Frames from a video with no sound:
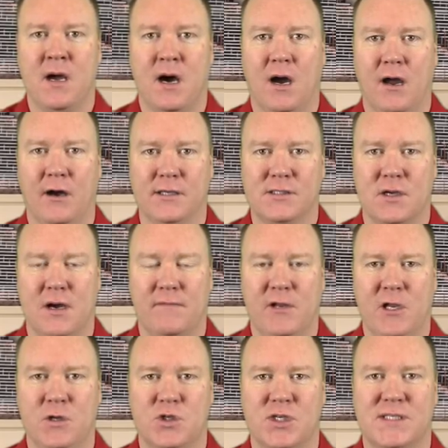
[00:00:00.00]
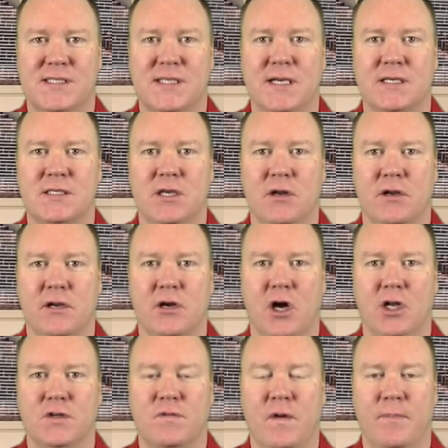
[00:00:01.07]
I also have a huge six-unit
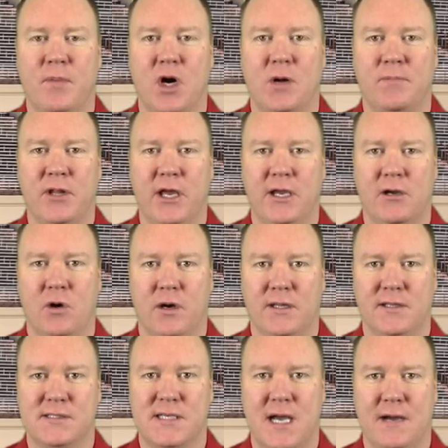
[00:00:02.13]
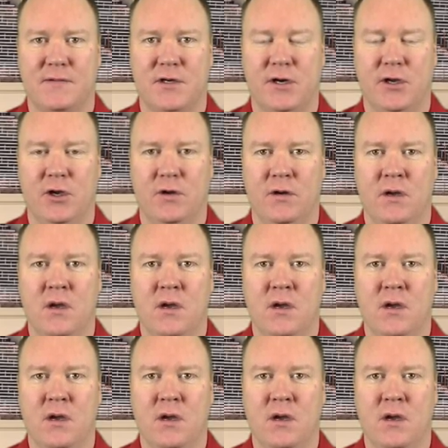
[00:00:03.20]
college football play going this afternoon.